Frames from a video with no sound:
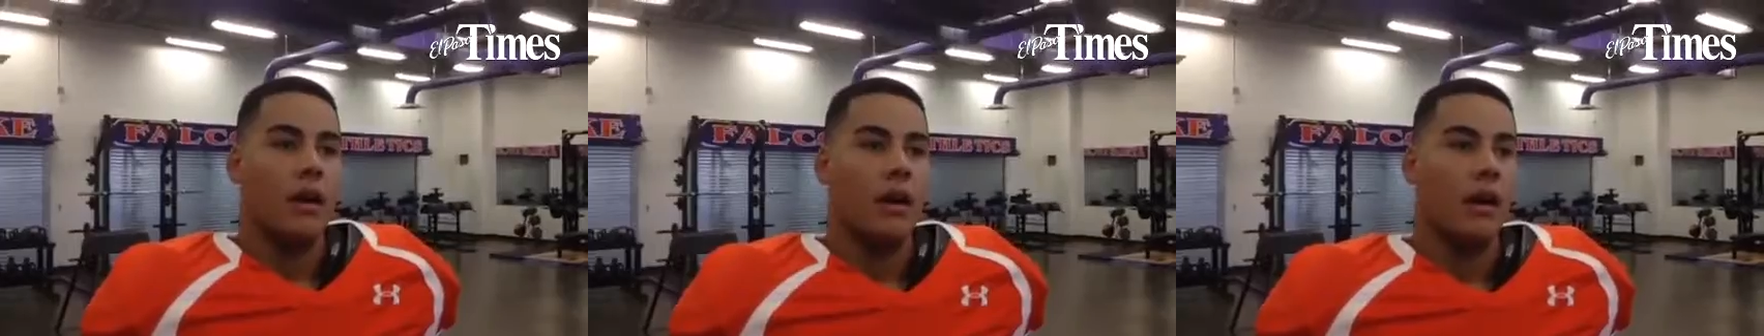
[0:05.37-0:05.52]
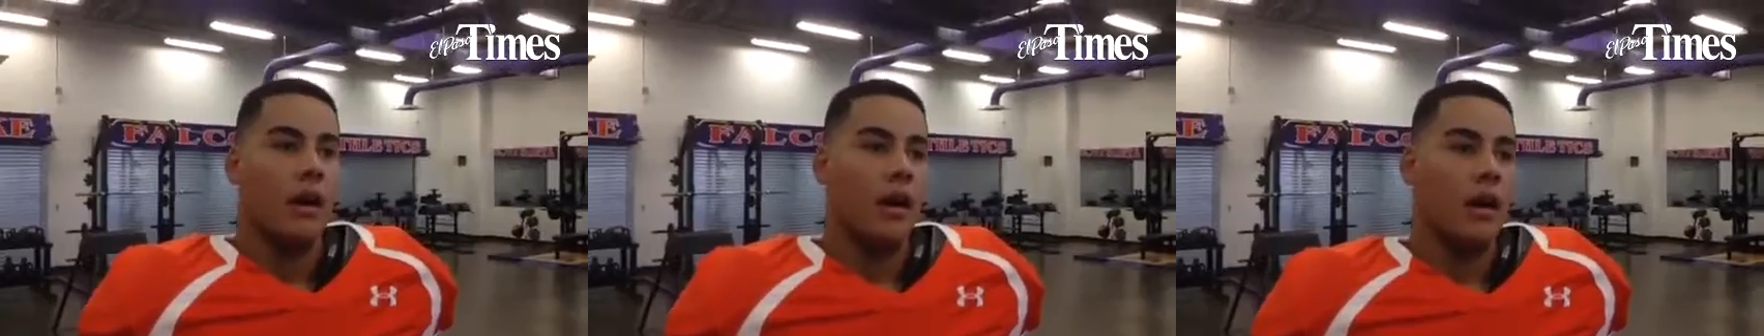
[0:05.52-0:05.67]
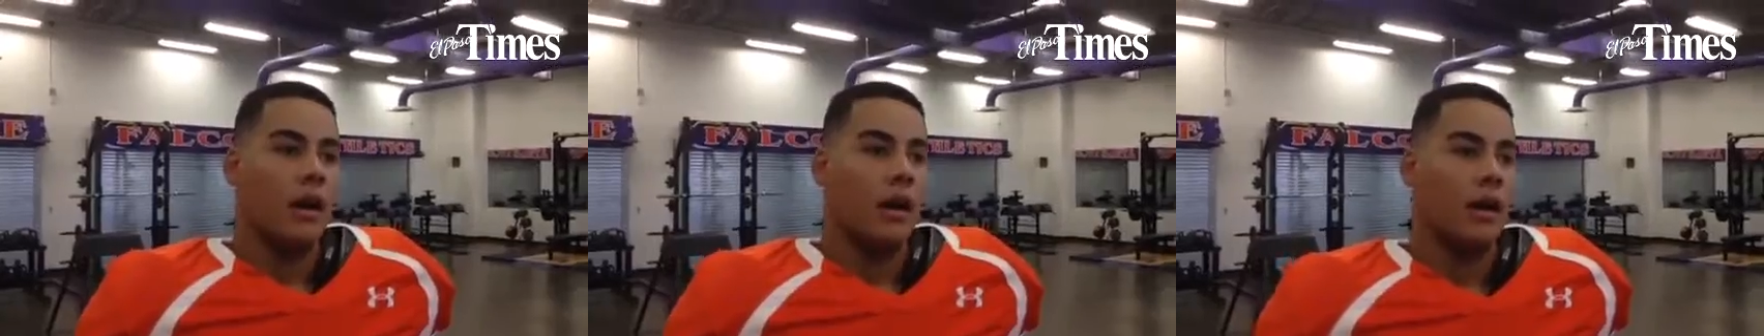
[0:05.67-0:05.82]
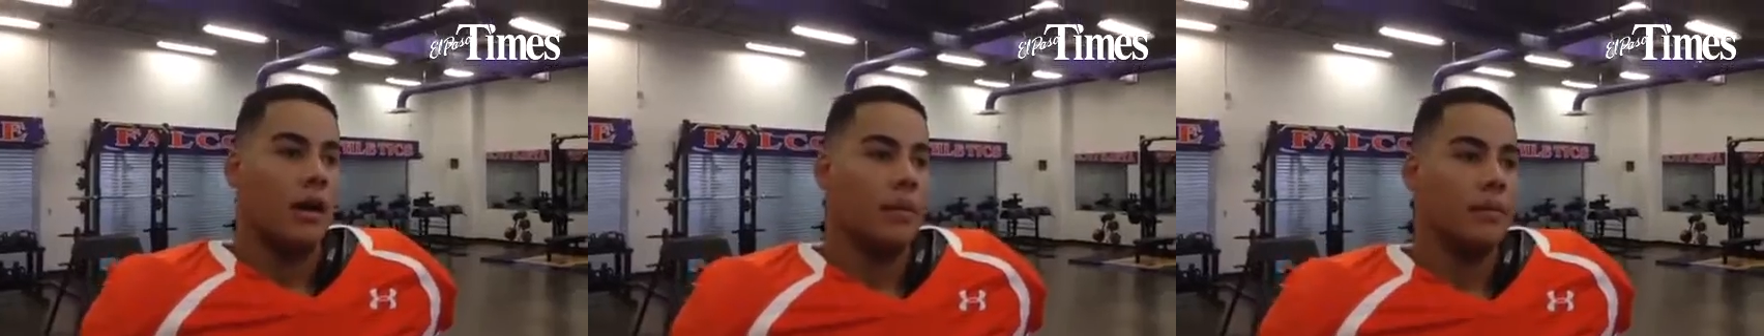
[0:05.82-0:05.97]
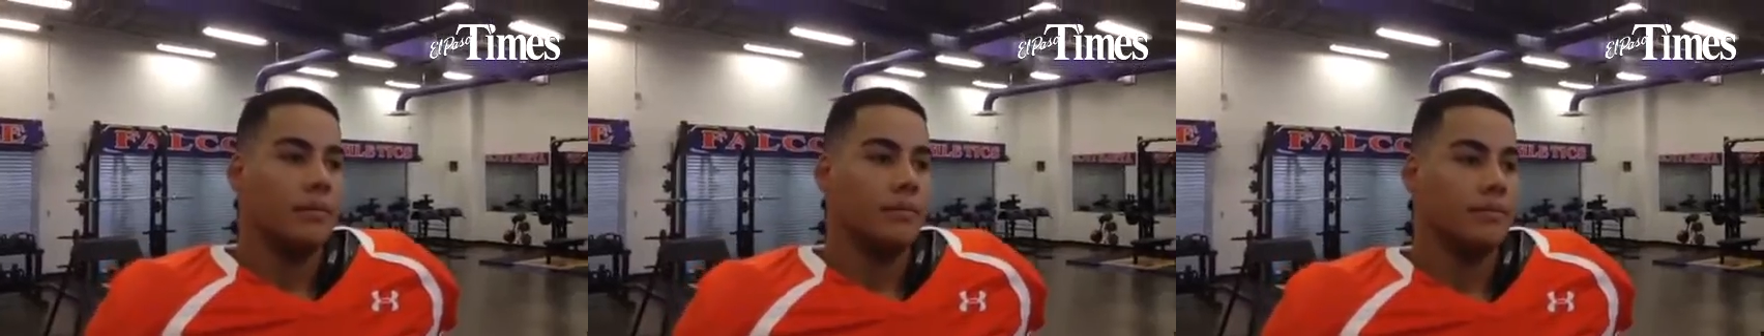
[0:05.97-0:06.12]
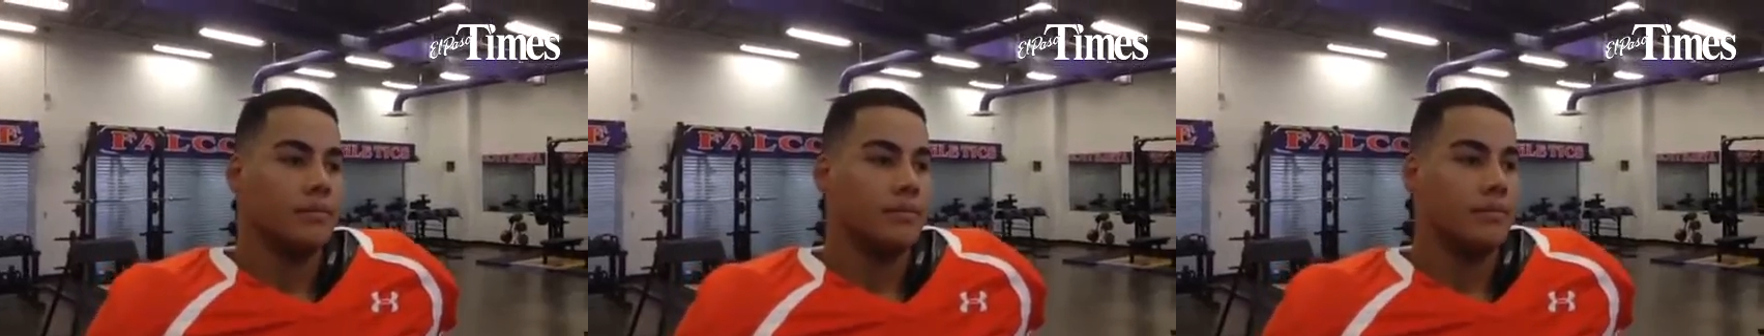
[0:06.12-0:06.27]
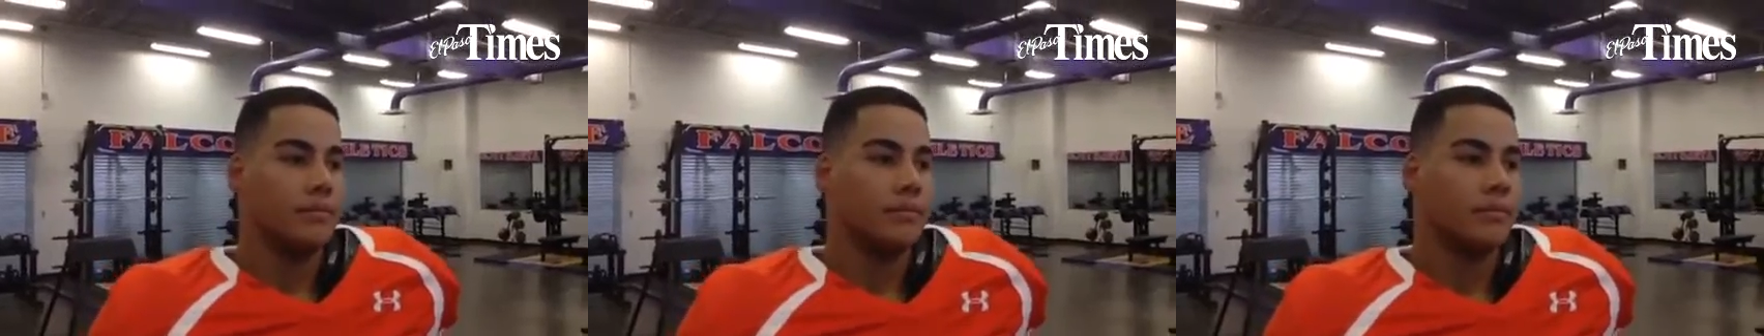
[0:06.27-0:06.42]
Um,
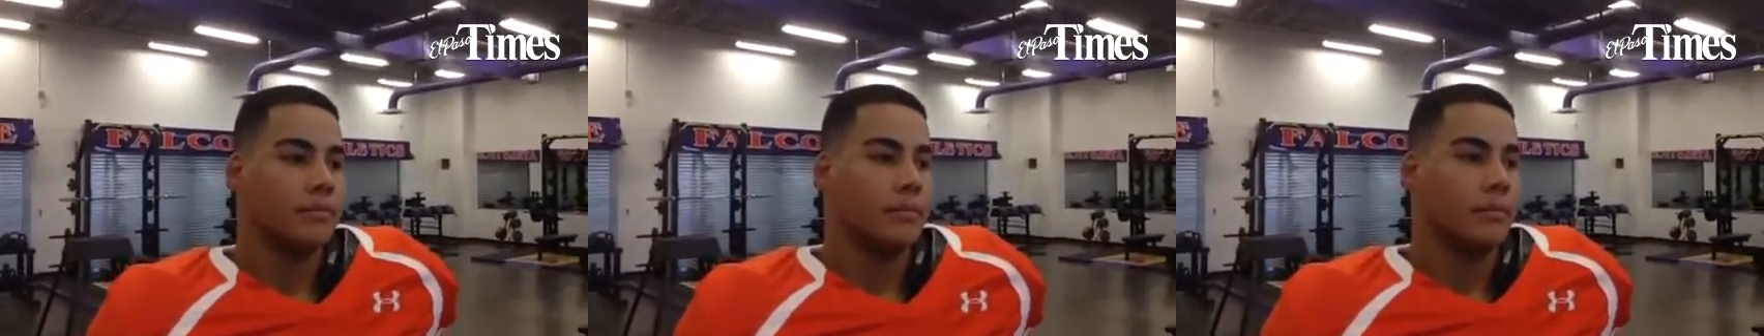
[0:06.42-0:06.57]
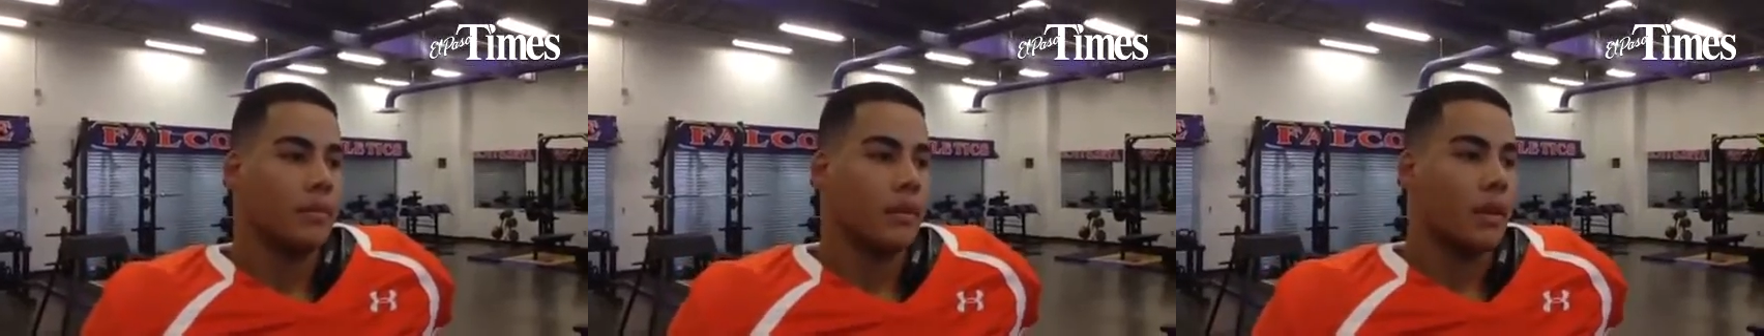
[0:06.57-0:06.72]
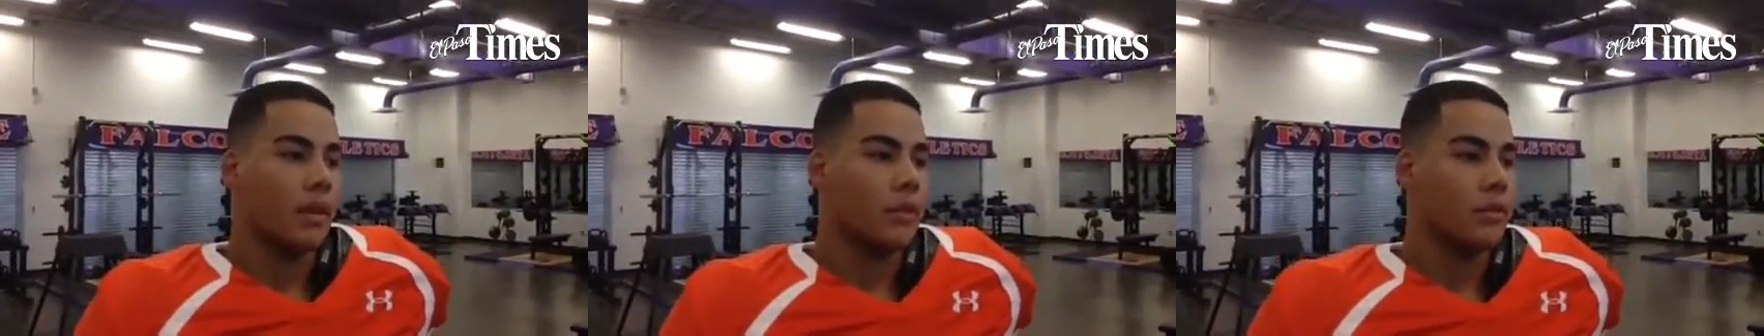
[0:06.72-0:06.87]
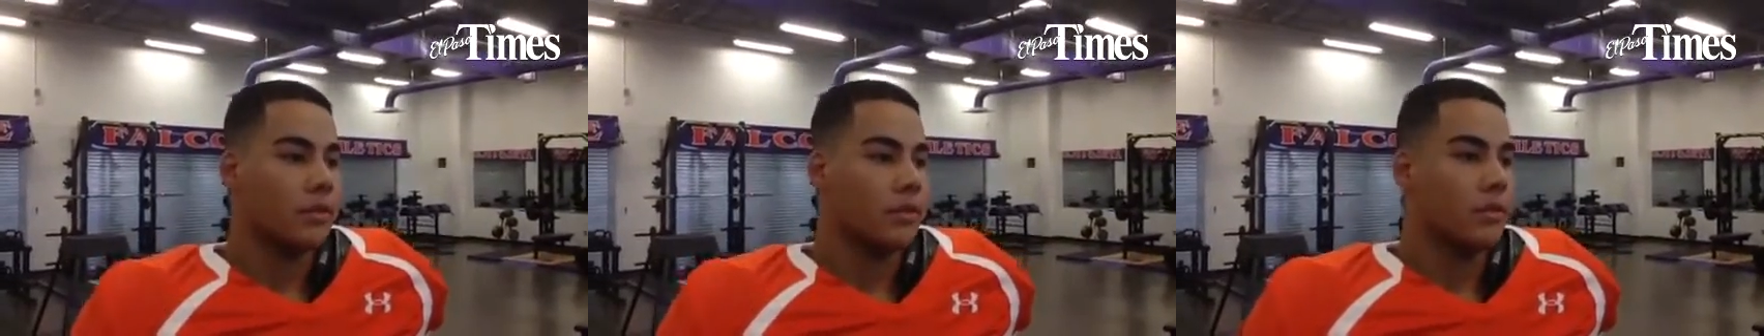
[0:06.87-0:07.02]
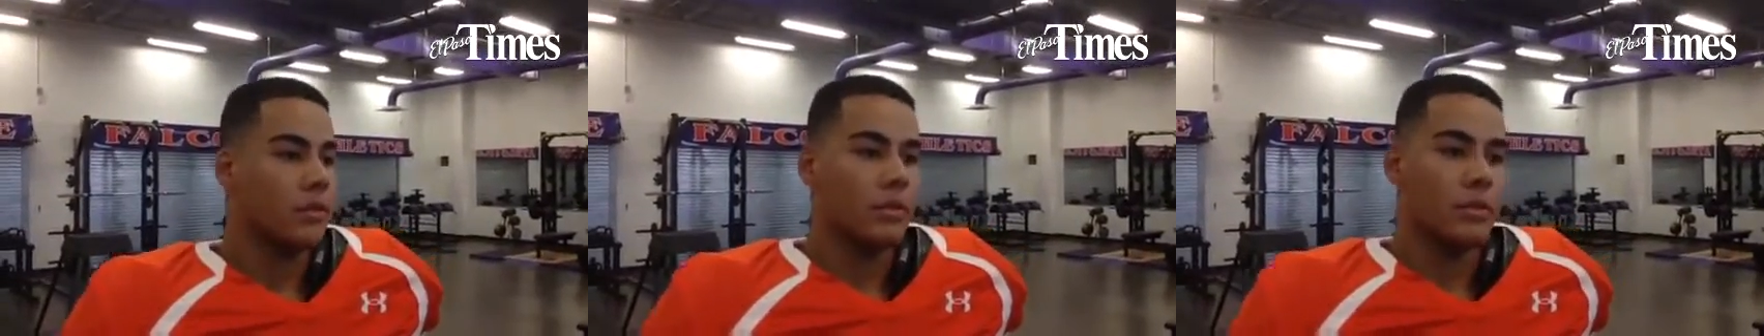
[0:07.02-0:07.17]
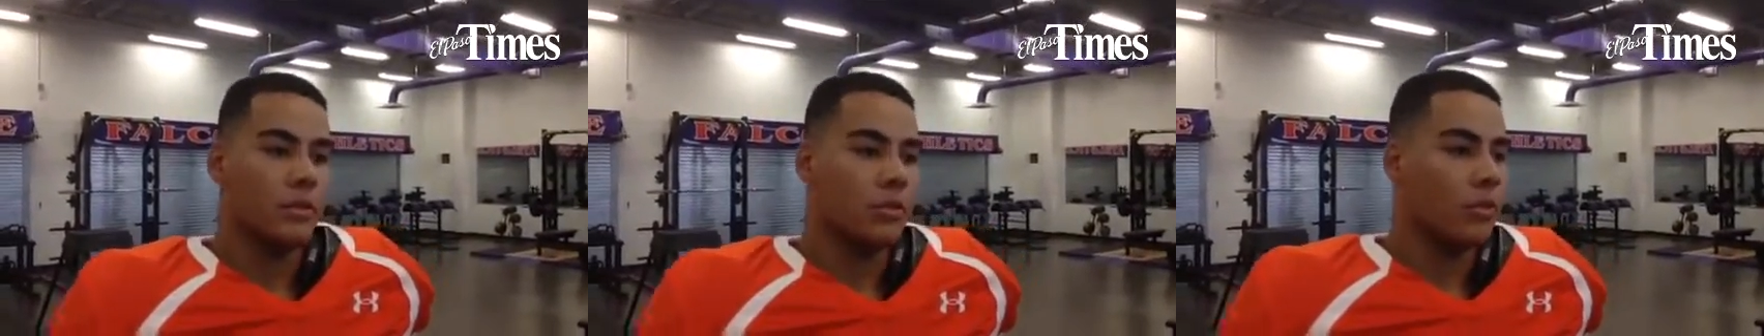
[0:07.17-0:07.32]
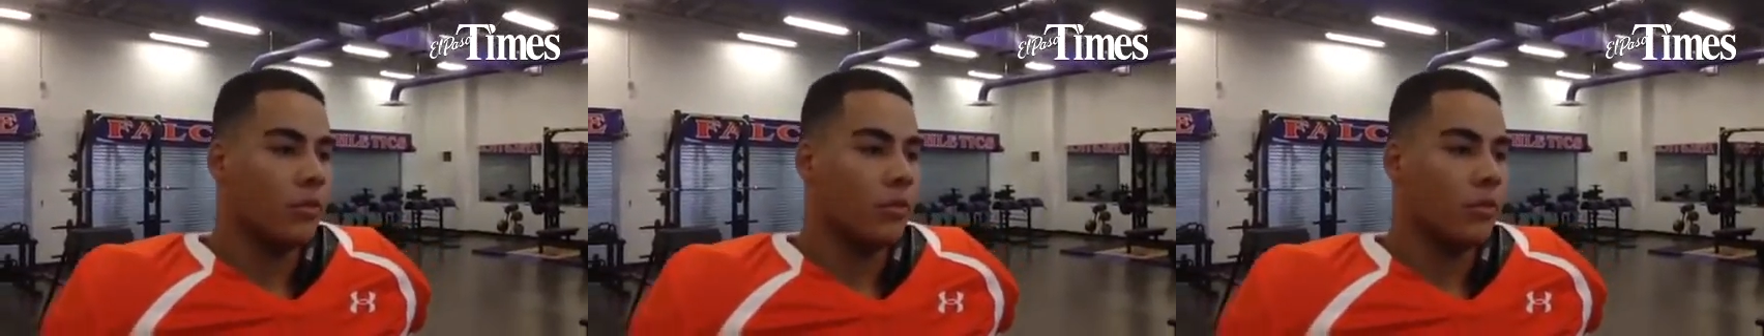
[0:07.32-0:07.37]
new